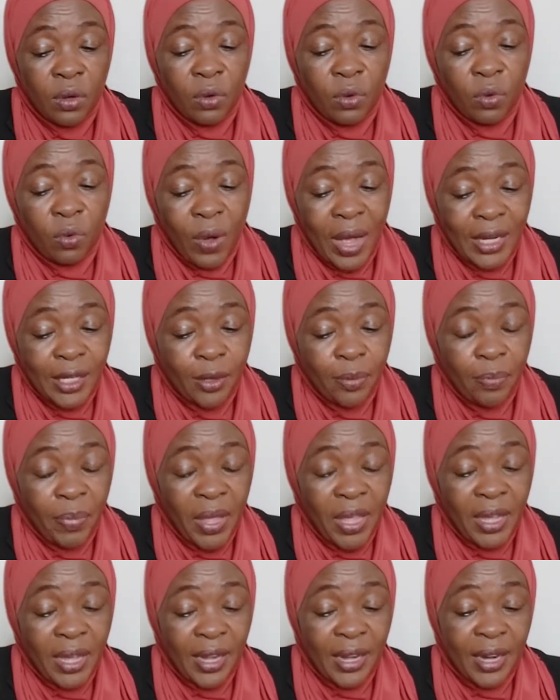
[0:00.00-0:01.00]
what
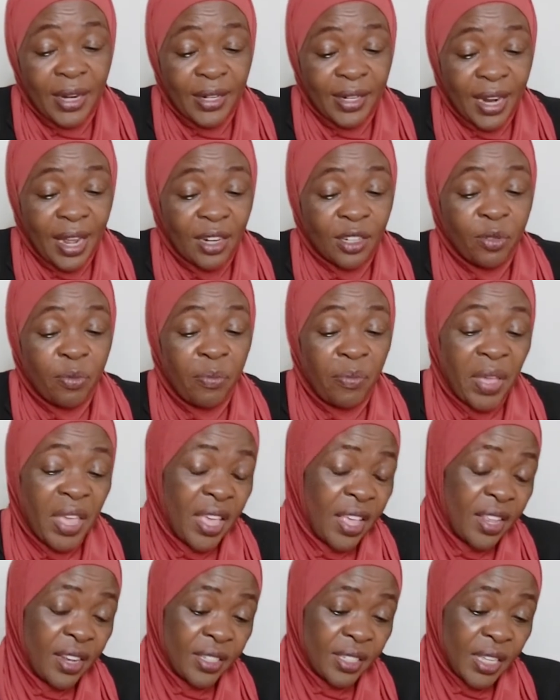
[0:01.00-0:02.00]
being an adult
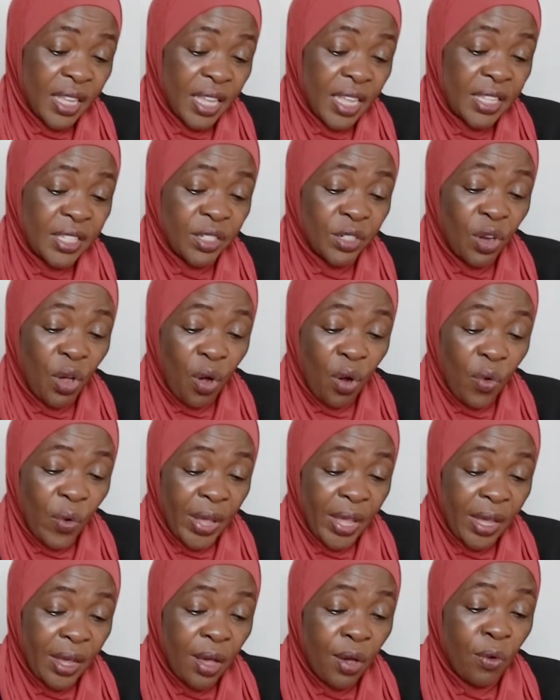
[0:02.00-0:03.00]
means is
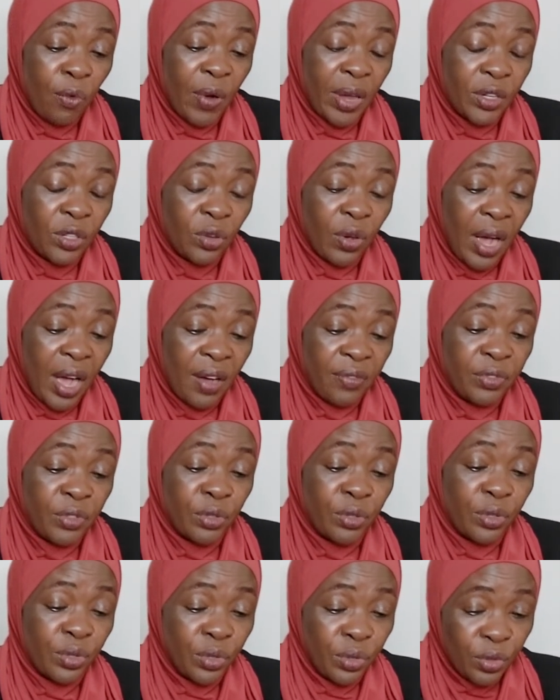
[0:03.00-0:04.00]
knowing what you have
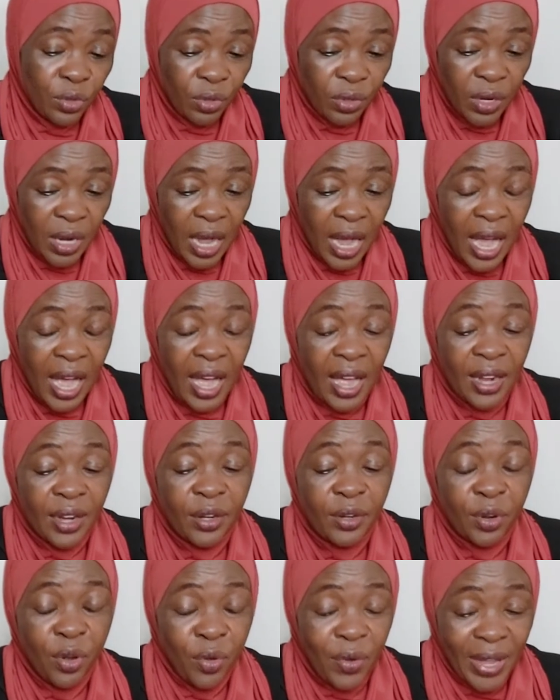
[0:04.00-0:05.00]
to do
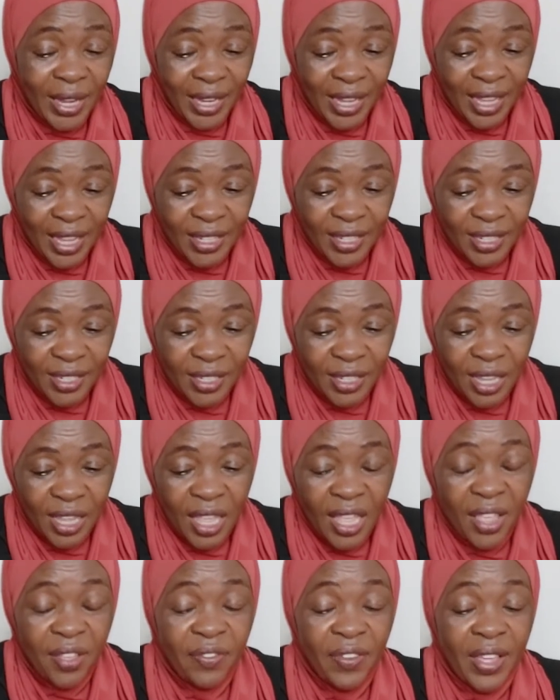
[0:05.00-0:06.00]
and doing it,
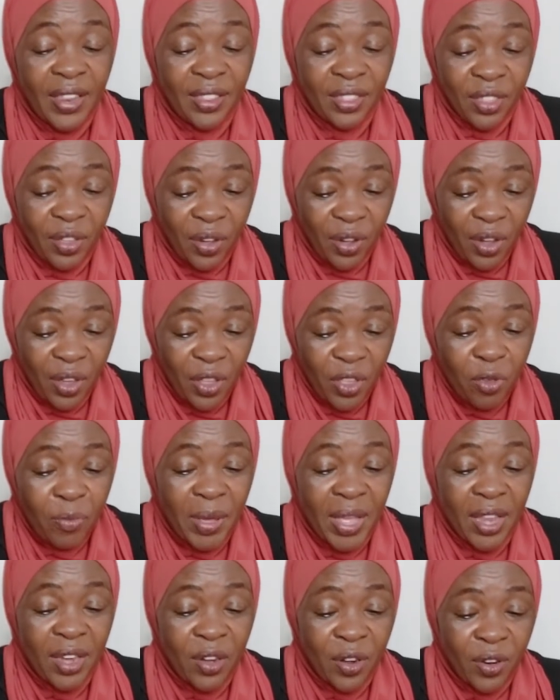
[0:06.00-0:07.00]
even though you
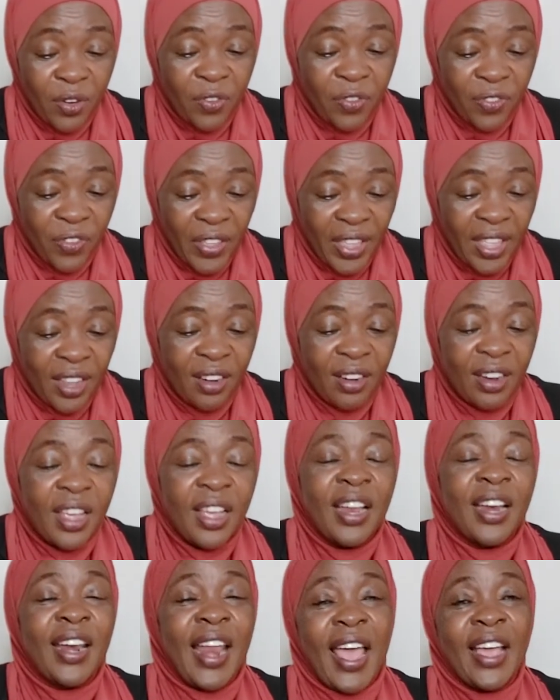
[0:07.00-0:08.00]
may not feel
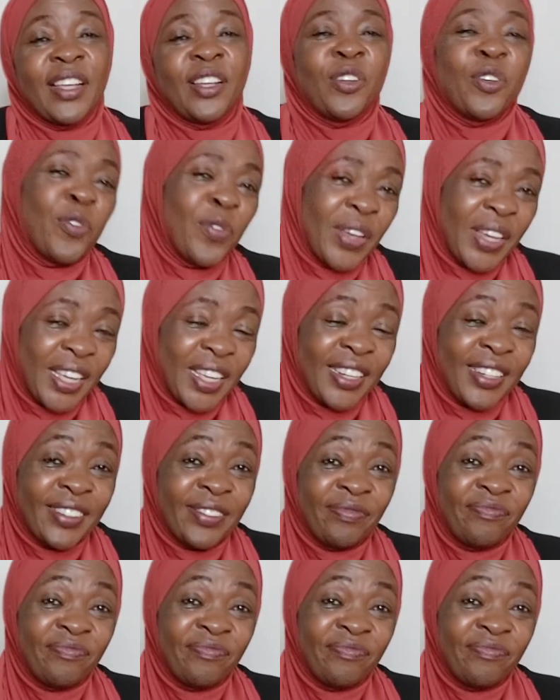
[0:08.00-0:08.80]
like doing it.